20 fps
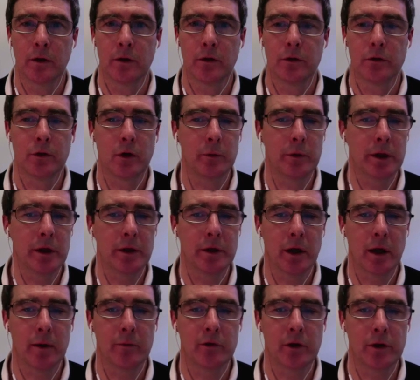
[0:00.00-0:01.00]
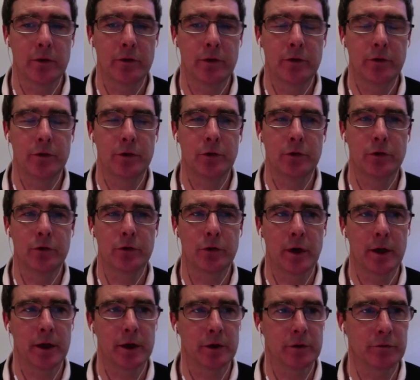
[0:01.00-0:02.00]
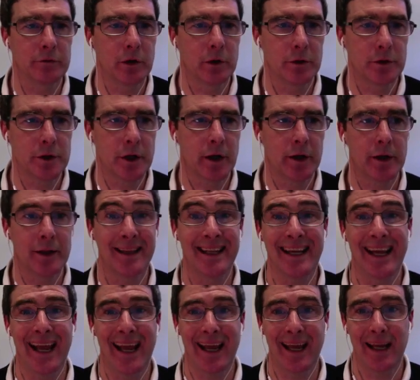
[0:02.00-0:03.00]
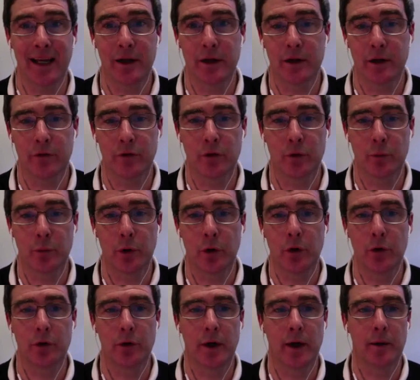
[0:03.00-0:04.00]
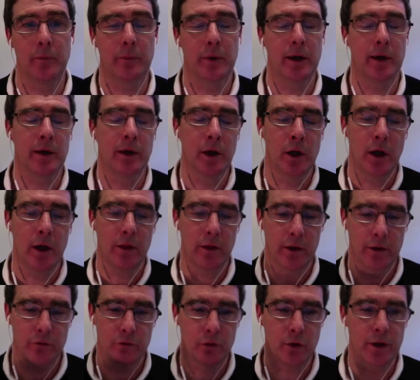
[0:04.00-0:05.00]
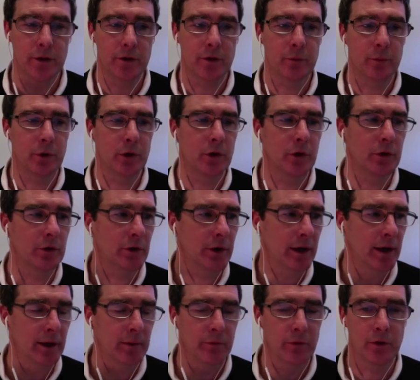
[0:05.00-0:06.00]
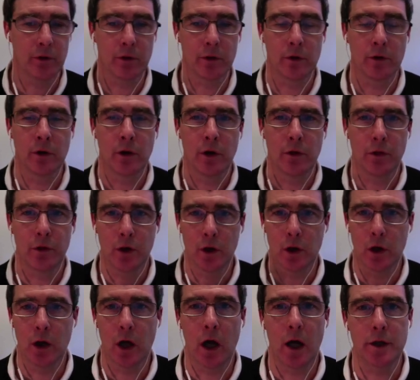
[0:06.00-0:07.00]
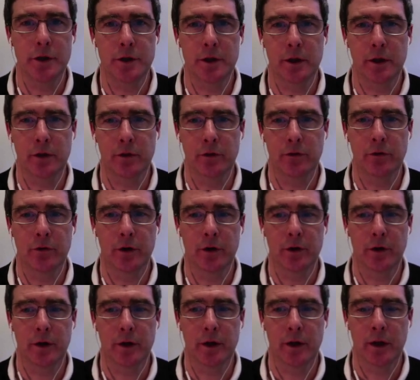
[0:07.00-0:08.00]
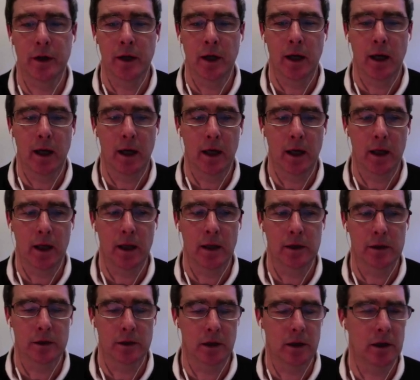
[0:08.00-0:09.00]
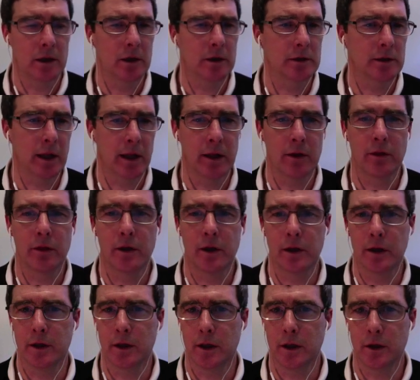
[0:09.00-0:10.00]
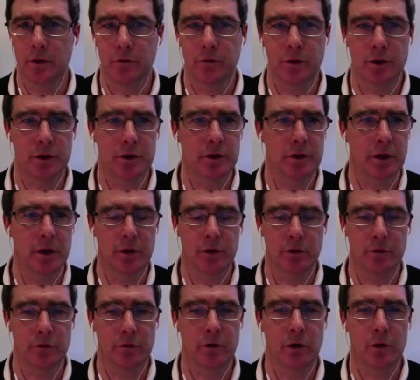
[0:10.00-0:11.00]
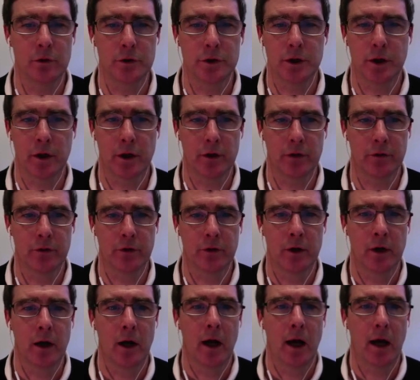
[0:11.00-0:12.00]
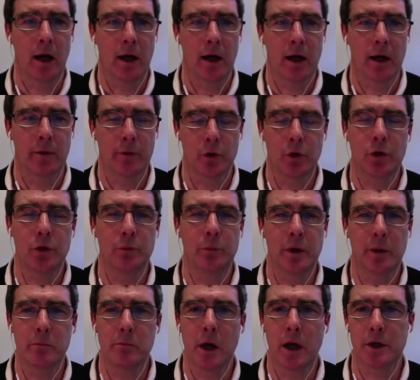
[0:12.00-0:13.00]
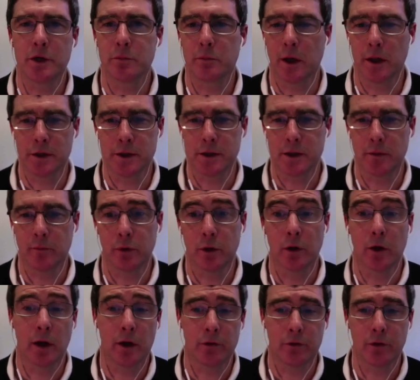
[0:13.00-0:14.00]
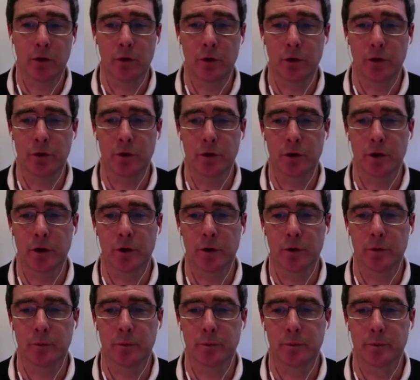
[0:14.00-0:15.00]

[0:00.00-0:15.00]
So many times I see students writing the flowchart at the end of their program, but they've written the program, the logic is very long, lengthy, and inefficient, and their flowcharts could be much, much simpler, and so could their code.